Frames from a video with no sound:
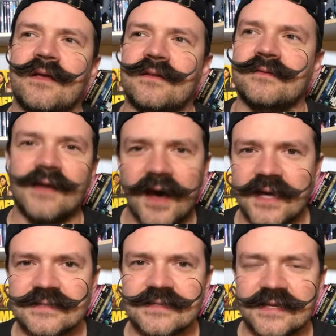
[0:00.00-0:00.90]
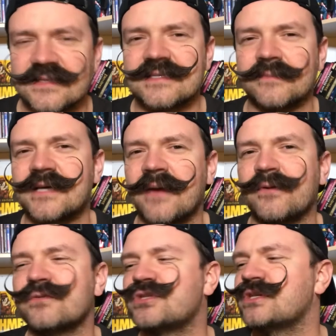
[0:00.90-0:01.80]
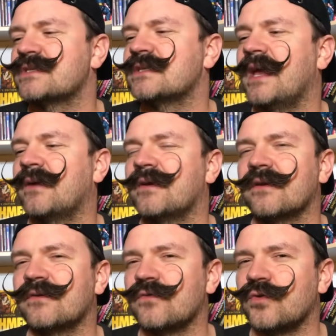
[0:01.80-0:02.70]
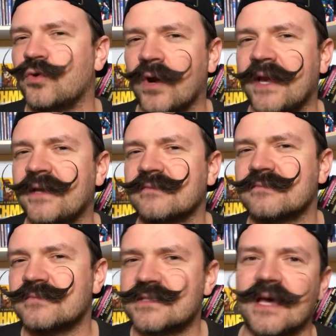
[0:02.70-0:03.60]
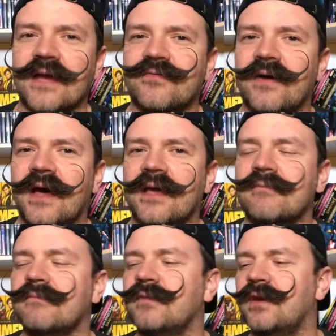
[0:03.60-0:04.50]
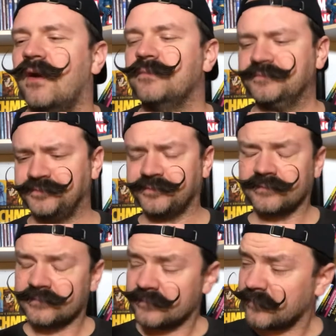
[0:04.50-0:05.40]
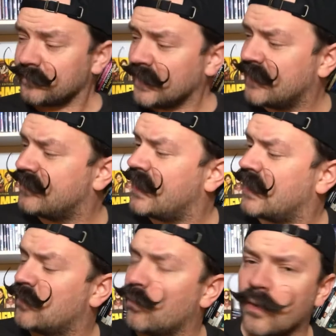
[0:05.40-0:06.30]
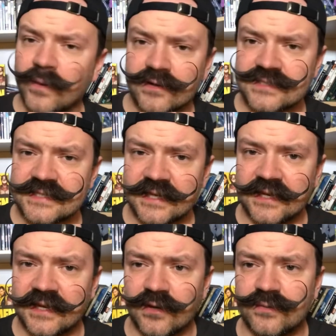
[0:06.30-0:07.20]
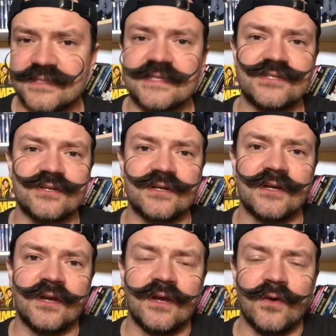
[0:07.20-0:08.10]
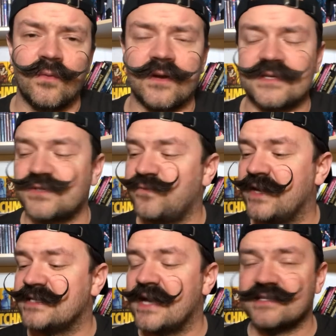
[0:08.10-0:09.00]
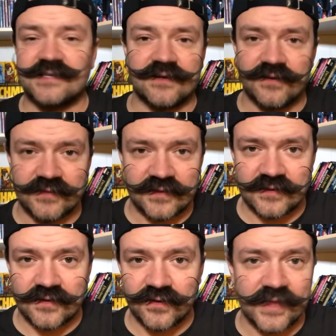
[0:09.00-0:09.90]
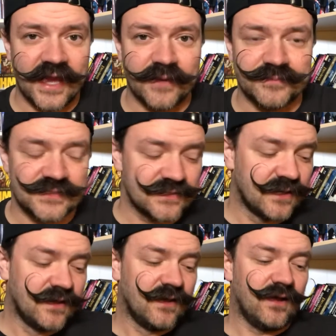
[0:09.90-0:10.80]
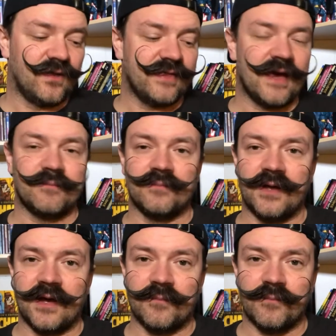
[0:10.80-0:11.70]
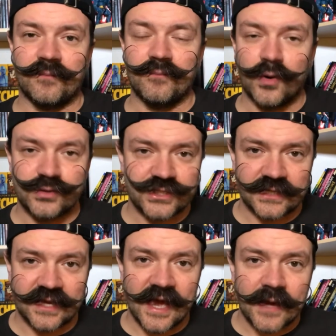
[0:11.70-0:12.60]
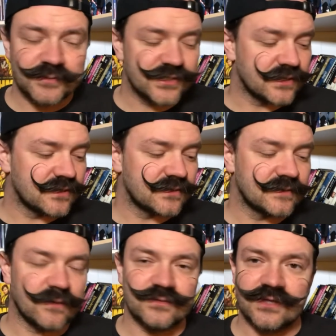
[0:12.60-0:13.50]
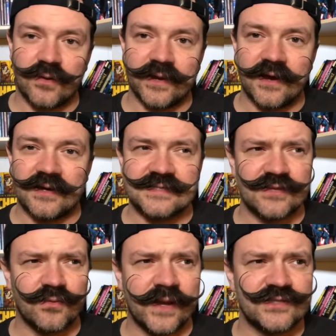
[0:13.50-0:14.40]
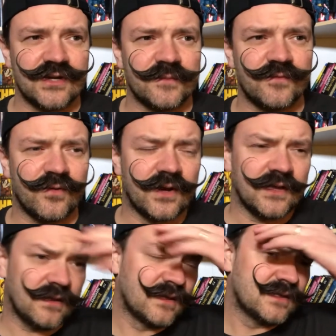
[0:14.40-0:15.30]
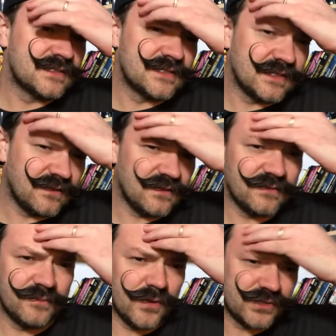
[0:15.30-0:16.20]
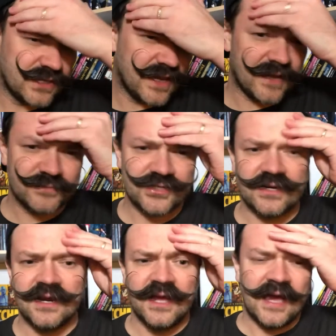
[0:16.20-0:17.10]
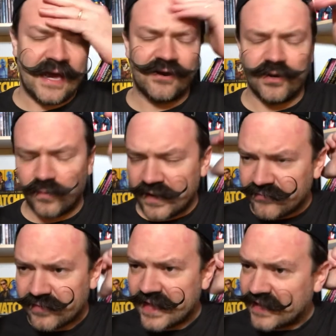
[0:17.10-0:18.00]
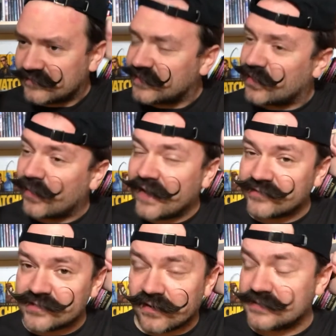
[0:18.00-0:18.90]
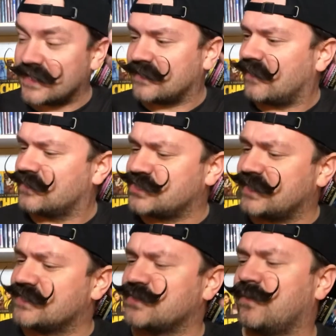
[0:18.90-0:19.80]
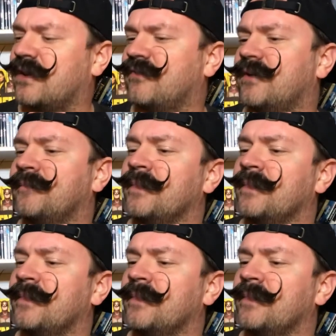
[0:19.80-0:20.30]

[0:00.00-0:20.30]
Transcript: not at the same time. It was just like great sci-fi, you know. And then what we were seeing here with Caesar was fantastic. All the all the apes, all that um, motion capture that was going on. Is that the right term for it? Still motion capture? I don't know. Whatever that, you know, avatar technology is or whatever,